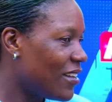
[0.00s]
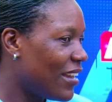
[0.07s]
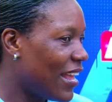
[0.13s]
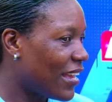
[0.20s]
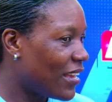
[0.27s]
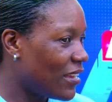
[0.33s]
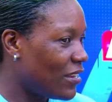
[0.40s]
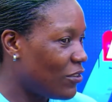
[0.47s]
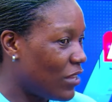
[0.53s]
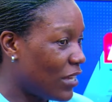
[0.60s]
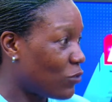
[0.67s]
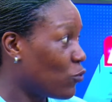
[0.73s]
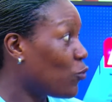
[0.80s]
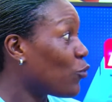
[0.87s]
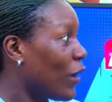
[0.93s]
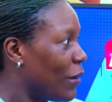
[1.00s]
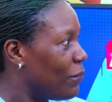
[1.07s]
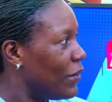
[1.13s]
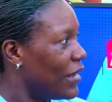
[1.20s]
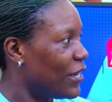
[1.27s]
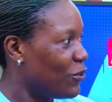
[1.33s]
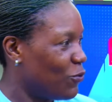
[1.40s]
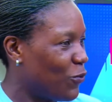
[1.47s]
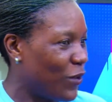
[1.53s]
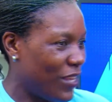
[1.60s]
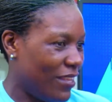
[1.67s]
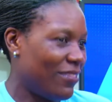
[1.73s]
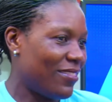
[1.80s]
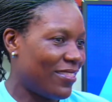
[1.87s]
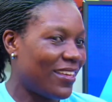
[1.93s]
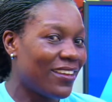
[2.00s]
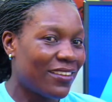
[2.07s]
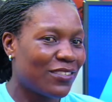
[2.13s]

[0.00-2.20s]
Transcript: Like in that crew I played with.